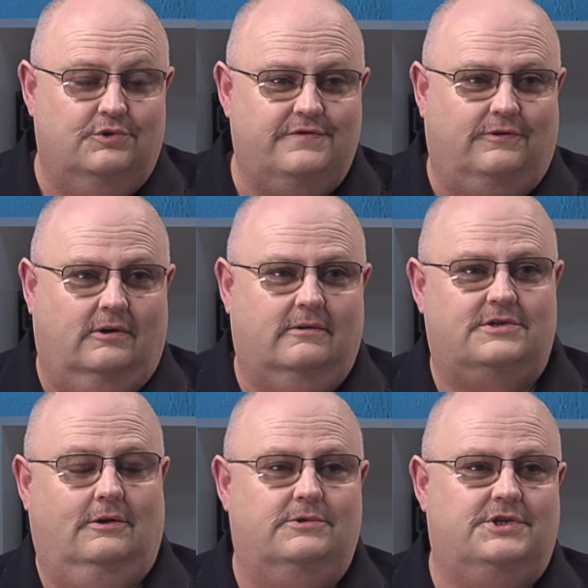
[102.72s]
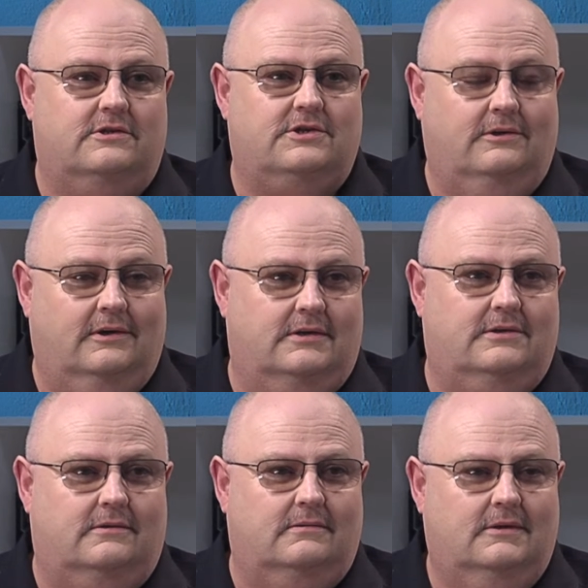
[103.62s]
bushfire. It's not just unique
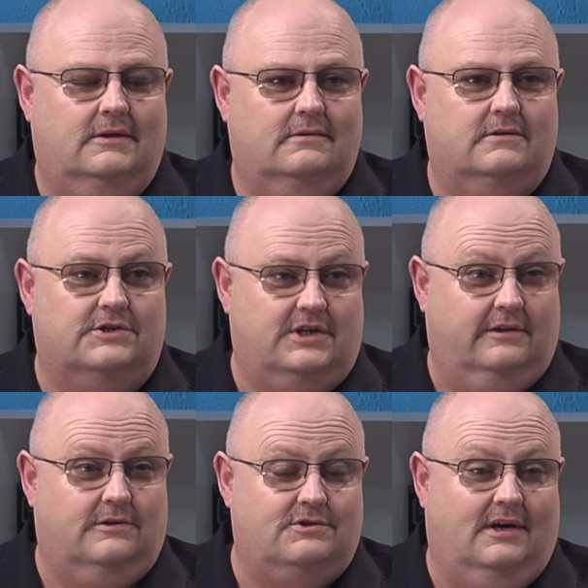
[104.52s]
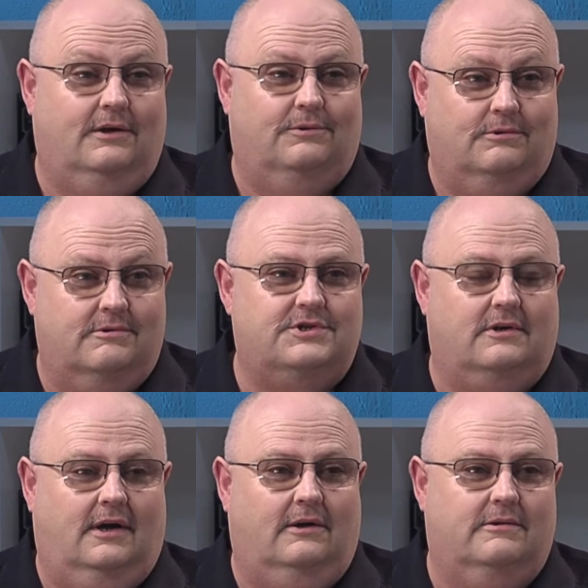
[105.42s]
to South Australia or
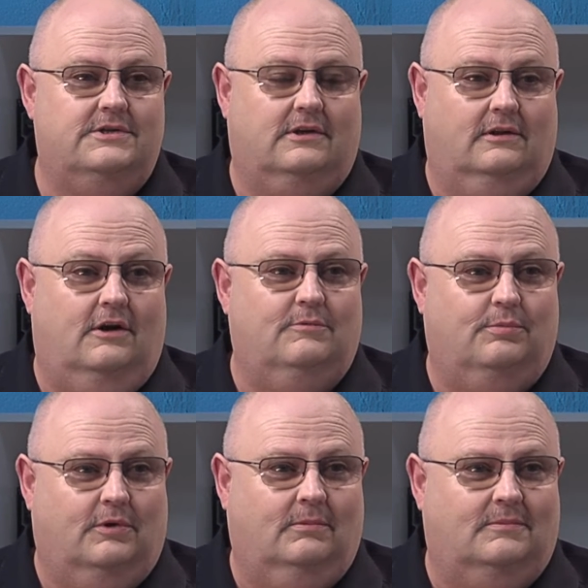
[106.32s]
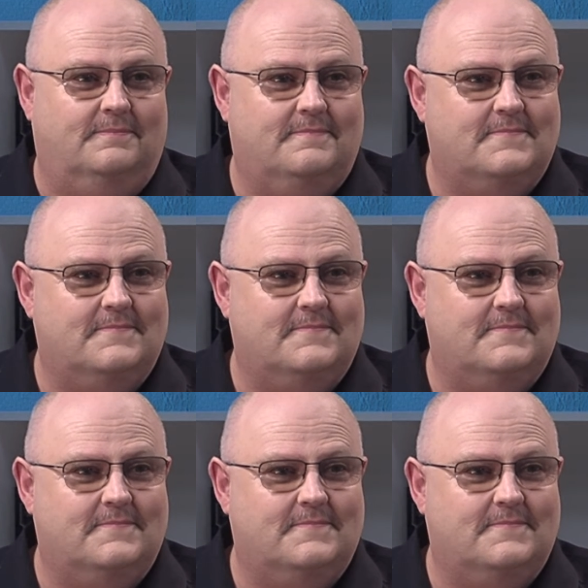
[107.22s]
Australia. It's a global problem.